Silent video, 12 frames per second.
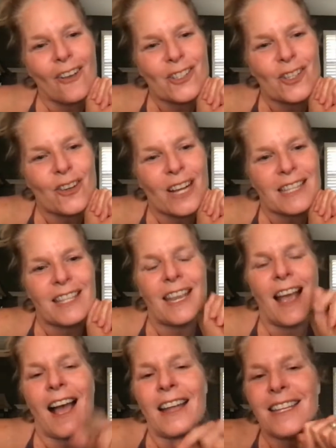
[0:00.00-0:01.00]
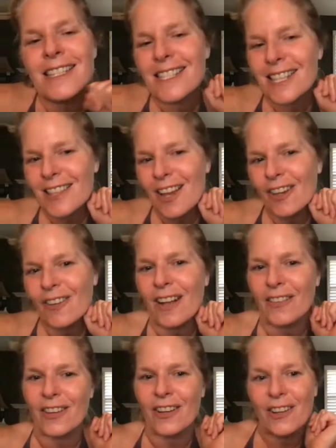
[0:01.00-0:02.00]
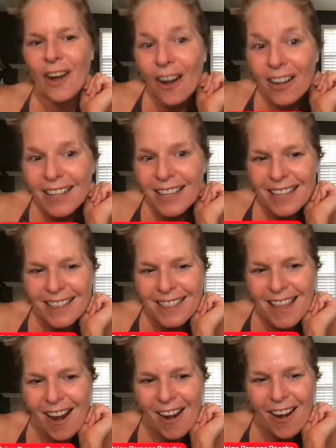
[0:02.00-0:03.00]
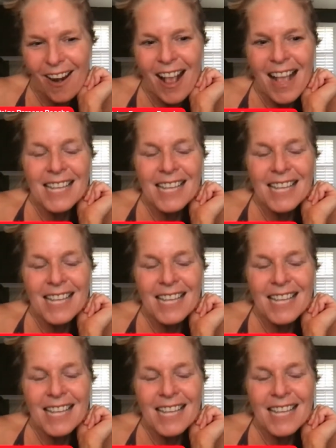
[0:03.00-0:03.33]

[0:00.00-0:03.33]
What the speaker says: So you got the onions in there, you've got the garlic in there.